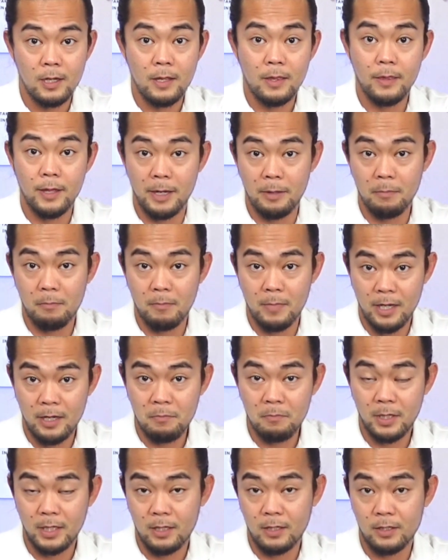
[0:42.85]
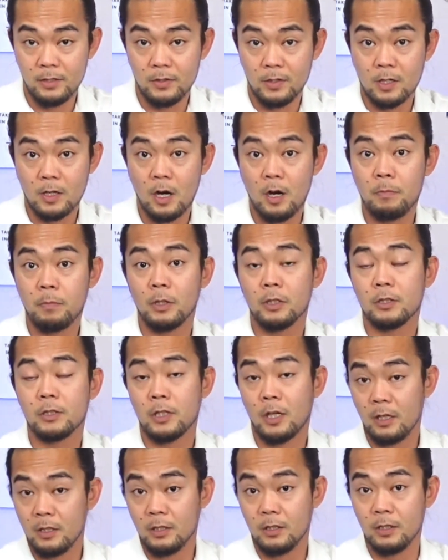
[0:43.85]
than men because the carpal
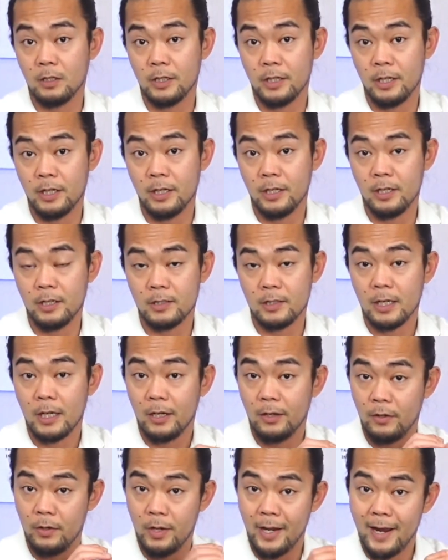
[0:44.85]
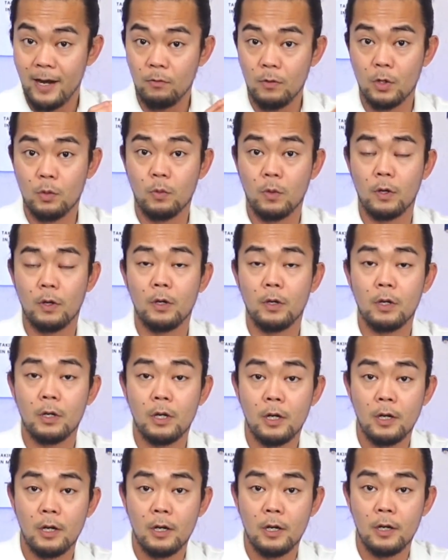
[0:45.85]
tunnel is
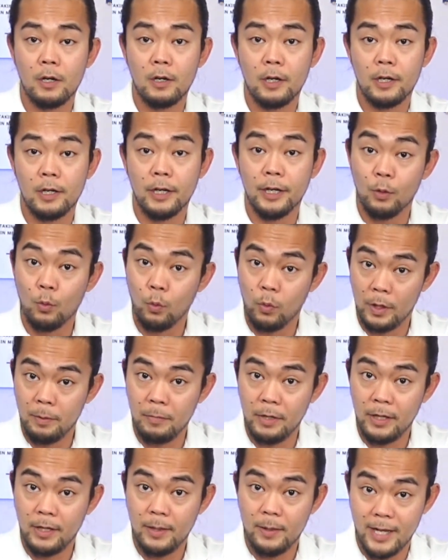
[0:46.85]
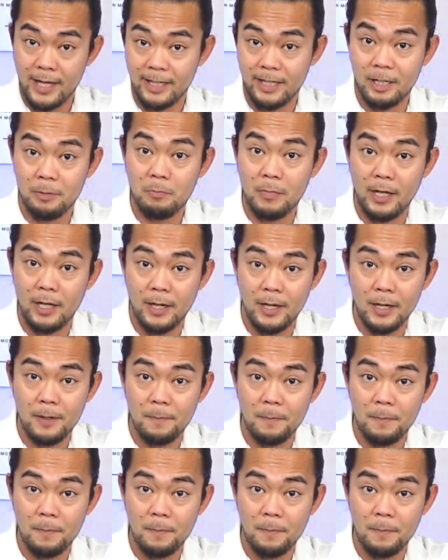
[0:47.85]
narrower in women than in men.